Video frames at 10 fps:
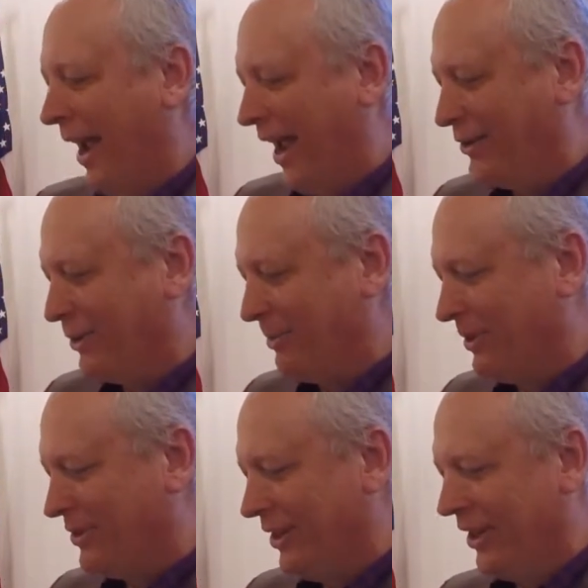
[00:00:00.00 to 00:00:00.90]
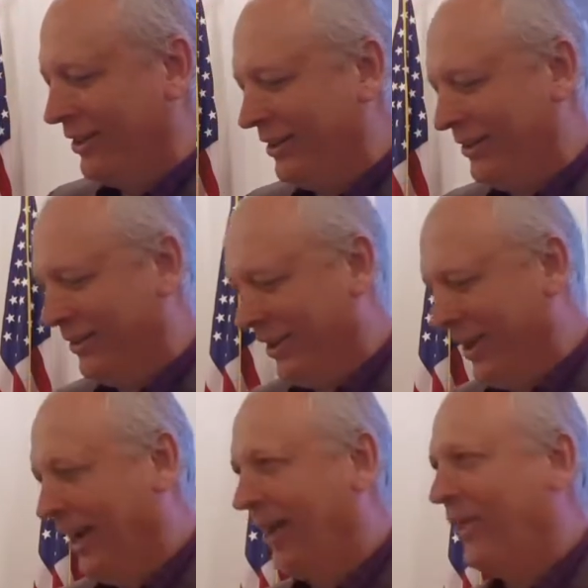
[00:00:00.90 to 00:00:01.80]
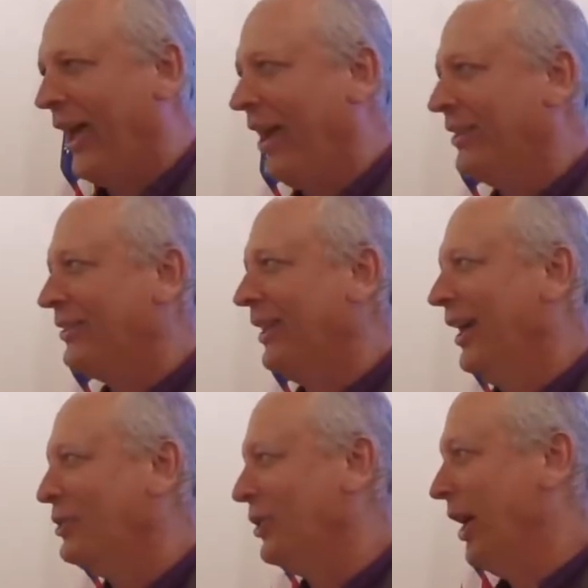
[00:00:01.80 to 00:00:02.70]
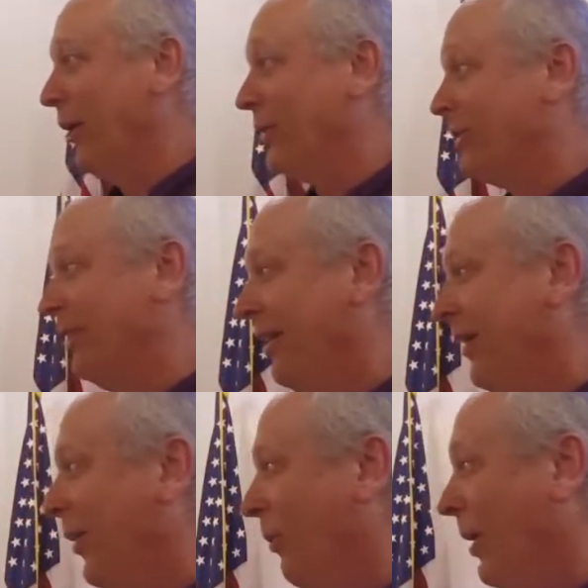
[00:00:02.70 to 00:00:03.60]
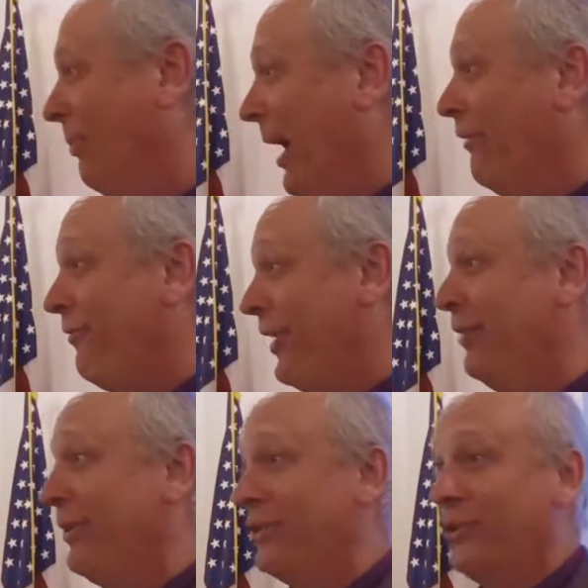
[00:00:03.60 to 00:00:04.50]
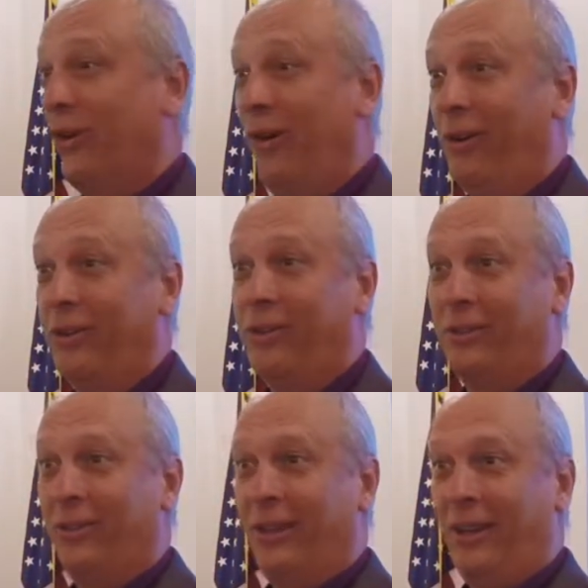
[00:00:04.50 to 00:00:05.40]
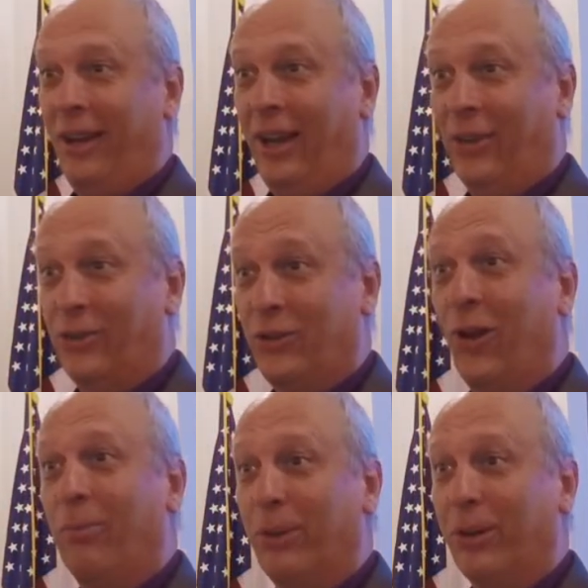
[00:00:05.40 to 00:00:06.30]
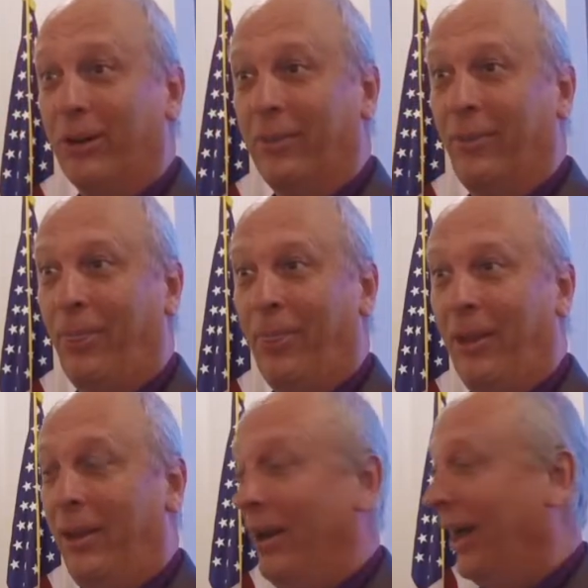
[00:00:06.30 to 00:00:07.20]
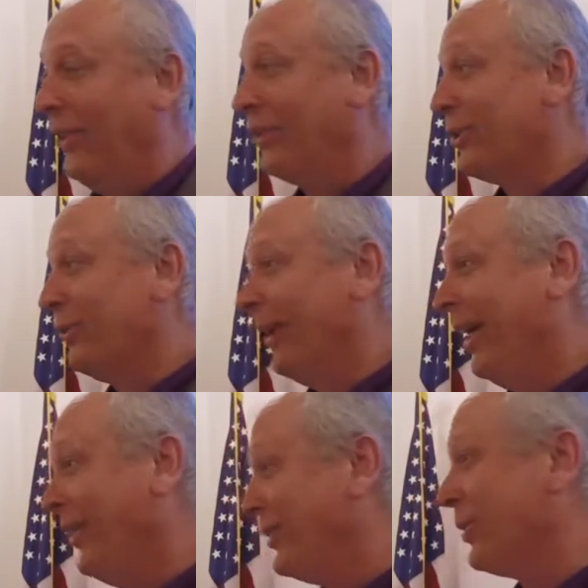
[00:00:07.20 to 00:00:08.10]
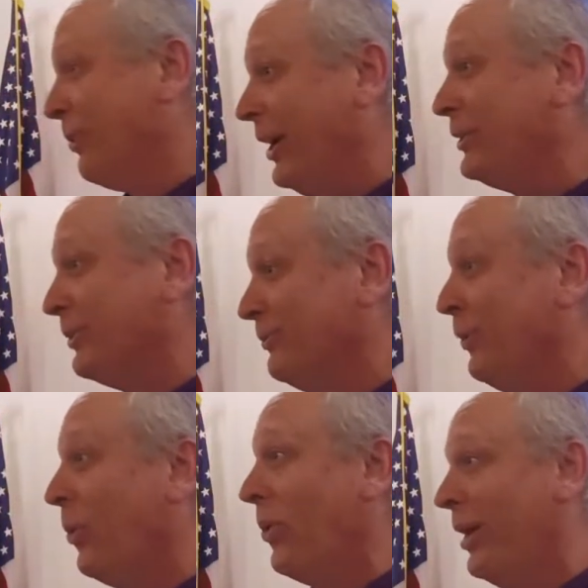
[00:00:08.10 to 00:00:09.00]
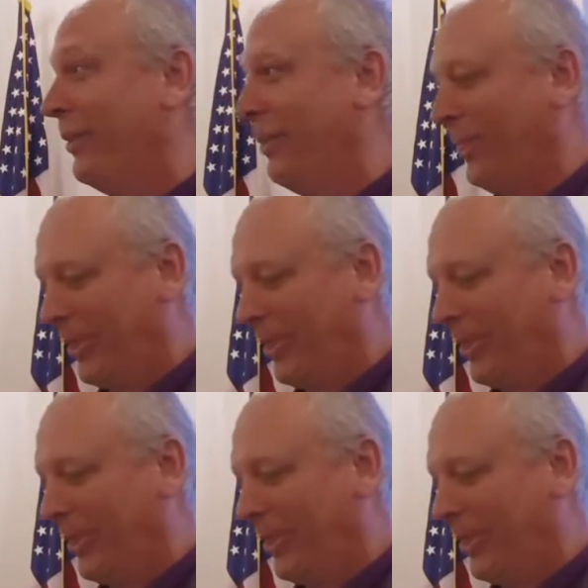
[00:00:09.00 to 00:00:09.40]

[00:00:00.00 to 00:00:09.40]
asked him to sing, and that is, as you know, is one of my favorite songs in the songbook. And there's a, and there's a reason for it,